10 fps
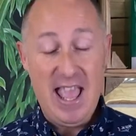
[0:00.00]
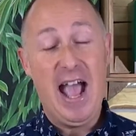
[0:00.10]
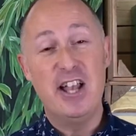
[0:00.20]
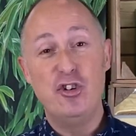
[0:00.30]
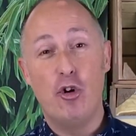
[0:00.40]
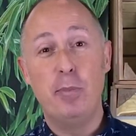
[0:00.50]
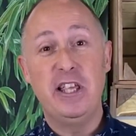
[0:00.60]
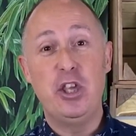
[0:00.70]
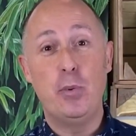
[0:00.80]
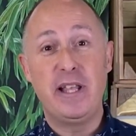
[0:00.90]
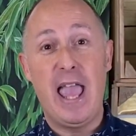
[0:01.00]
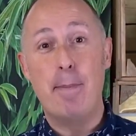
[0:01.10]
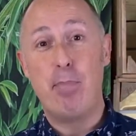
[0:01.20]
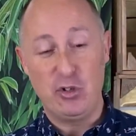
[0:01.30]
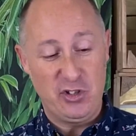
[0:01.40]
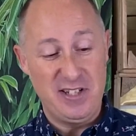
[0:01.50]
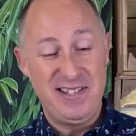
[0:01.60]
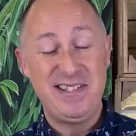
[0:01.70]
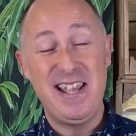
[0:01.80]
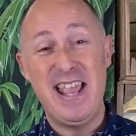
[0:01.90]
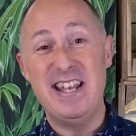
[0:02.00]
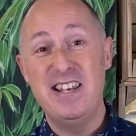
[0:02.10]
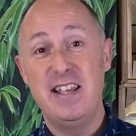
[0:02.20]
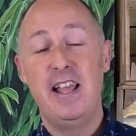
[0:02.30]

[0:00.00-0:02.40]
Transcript: and normally you would get a Boston tin